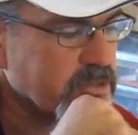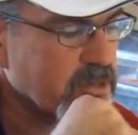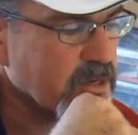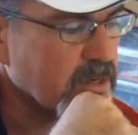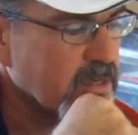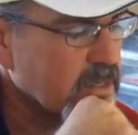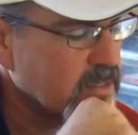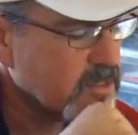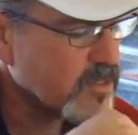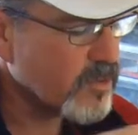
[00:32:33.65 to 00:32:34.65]
strong.
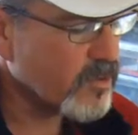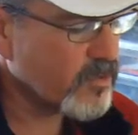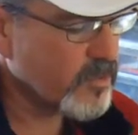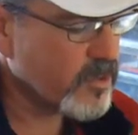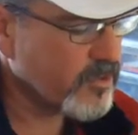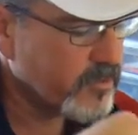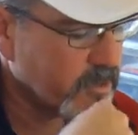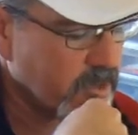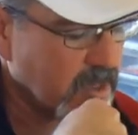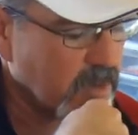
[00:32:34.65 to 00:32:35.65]
So
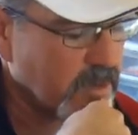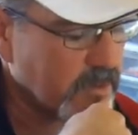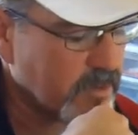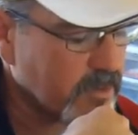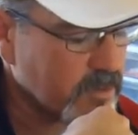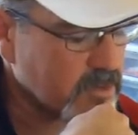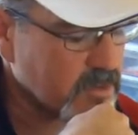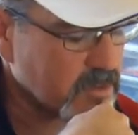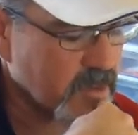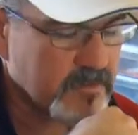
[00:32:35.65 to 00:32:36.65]
you can get away with those.
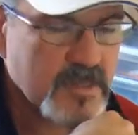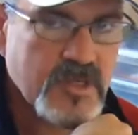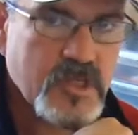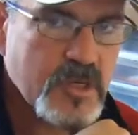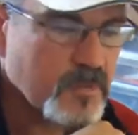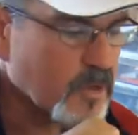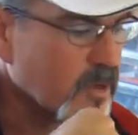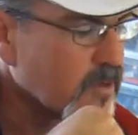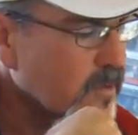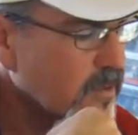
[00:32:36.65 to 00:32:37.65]
It's obviously cheaper
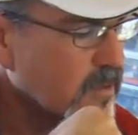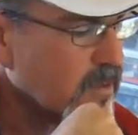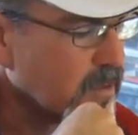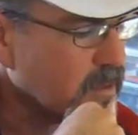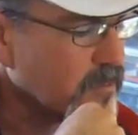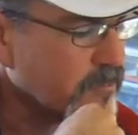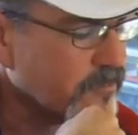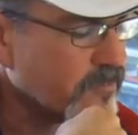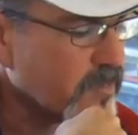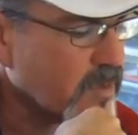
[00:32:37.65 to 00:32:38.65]

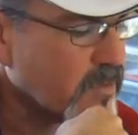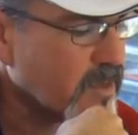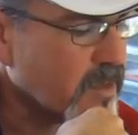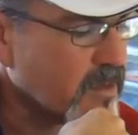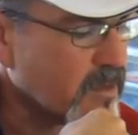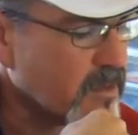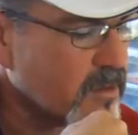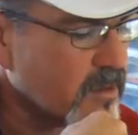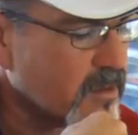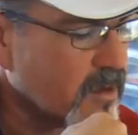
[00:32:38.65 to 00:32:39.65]
than
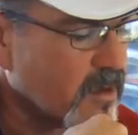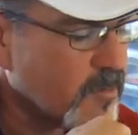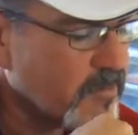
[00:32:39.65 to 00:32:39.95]
carbon